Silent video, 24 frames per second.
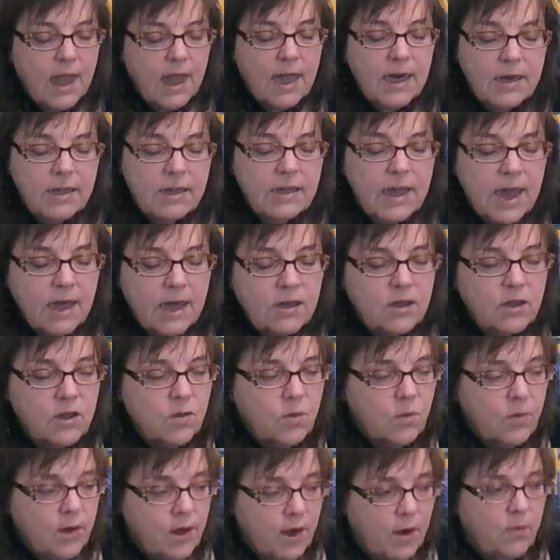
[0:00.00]
That is actually
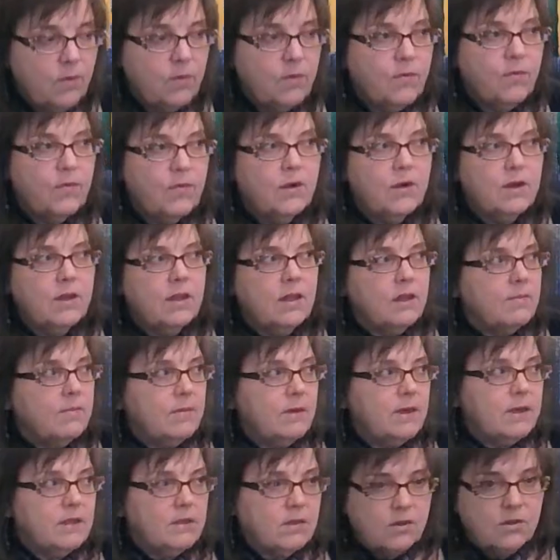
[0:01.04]
what I refer to them
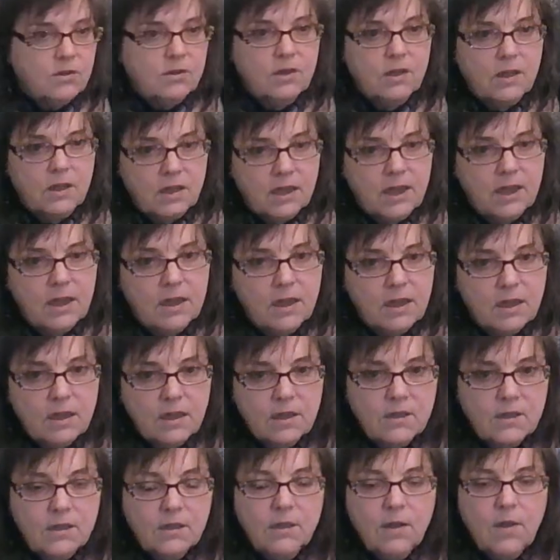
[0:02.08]
as, is
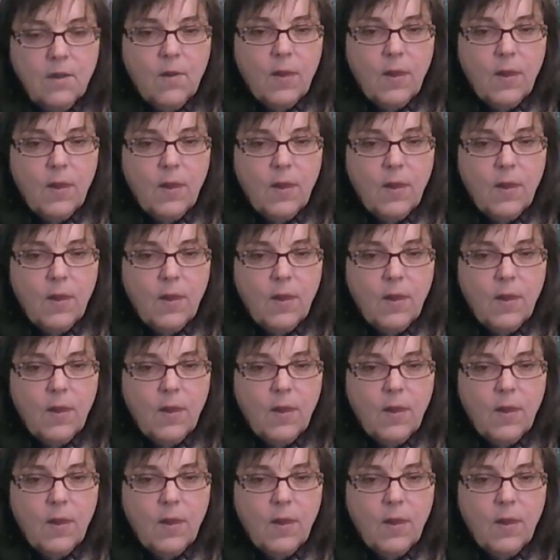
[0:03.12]
Caligulas.